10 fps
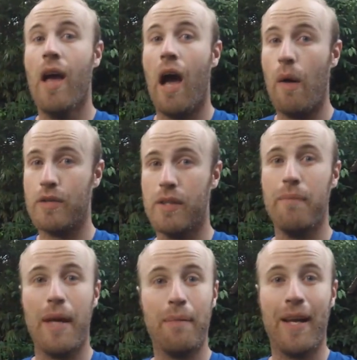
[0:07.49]
I was in
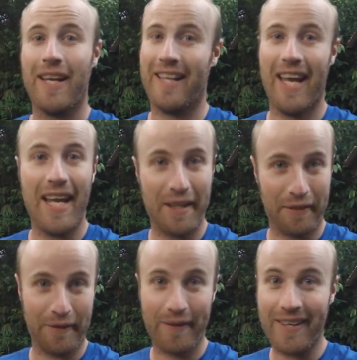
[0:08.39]
bed by like
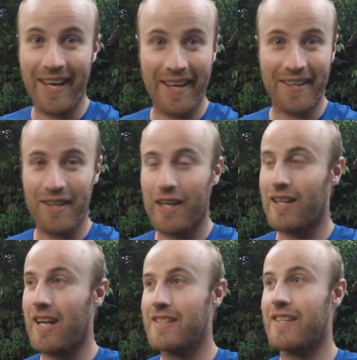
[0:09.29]
8.30, 9 o'clock
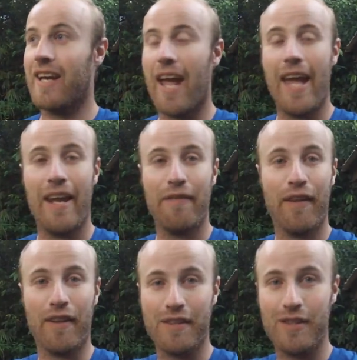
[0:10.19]
last night and I
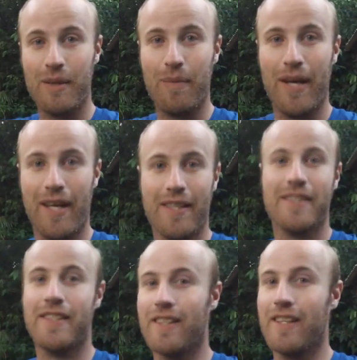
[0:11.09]
fell asleep
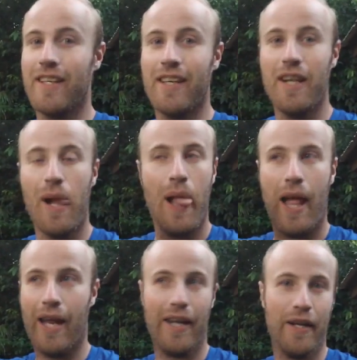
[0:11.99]
instantly
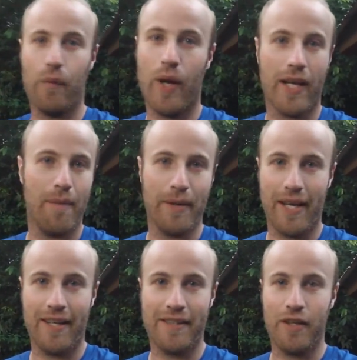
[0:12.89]
and I didn't wake up
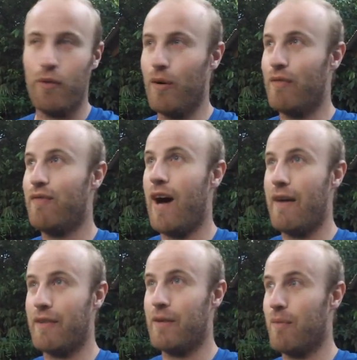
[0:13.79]
again until about
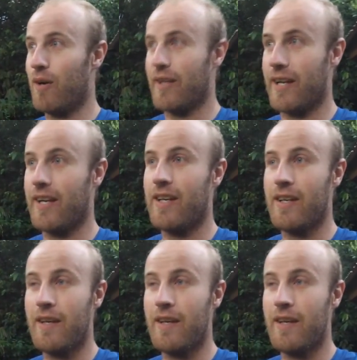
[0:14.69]
5 in the morning.